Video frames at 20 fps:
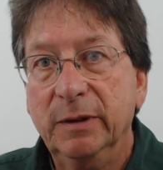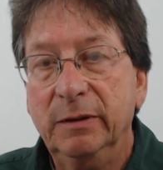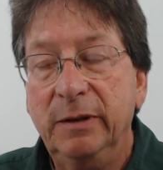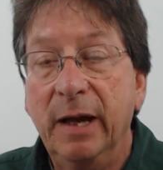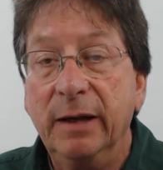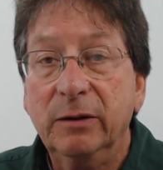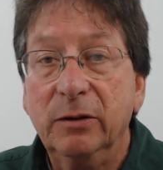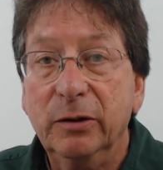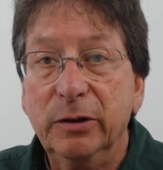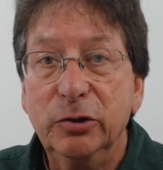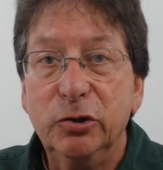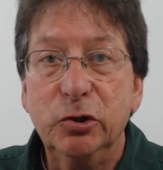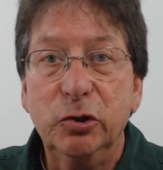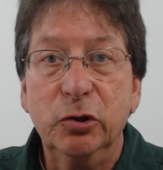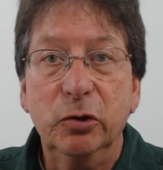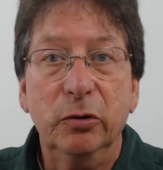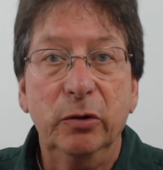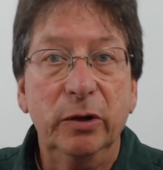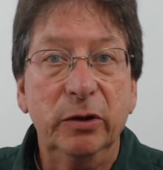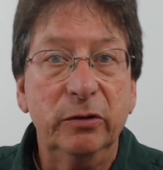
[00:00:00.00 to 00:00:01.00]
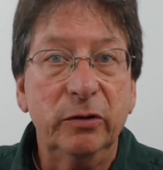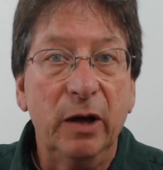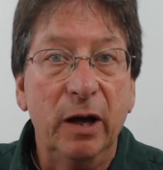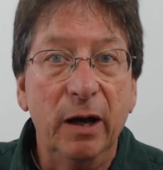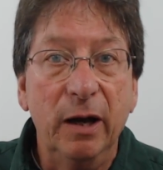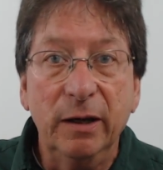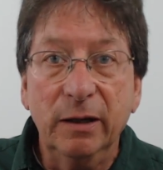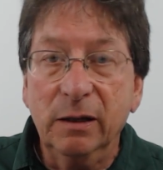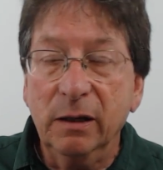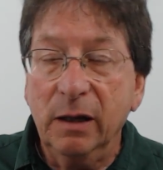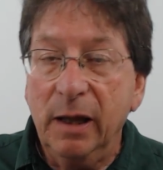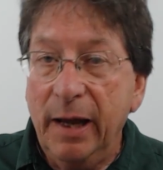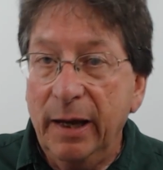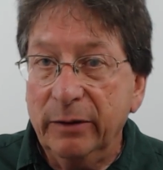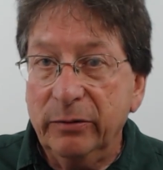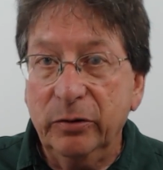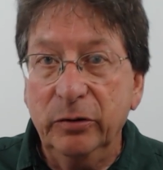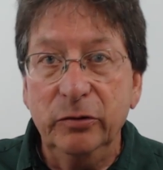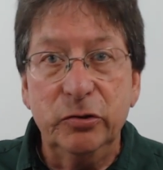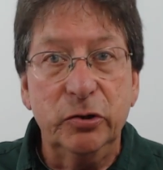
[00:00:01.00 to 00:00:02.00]
dental insurance,
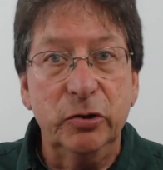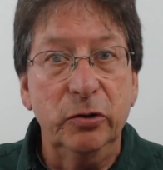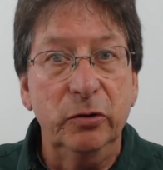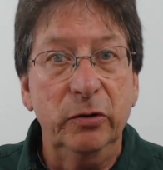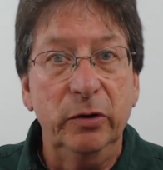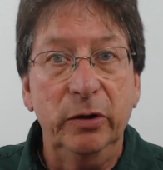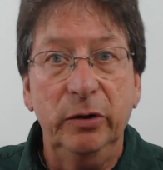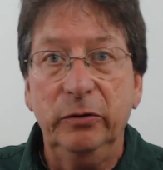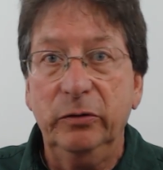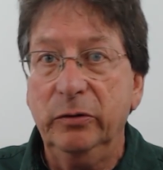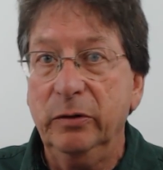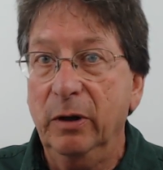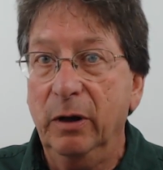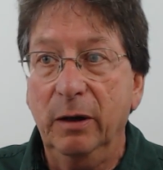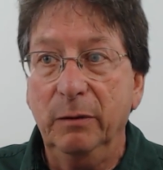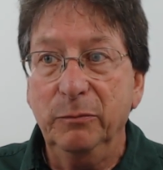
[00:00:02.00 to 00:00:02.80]
glass insurance.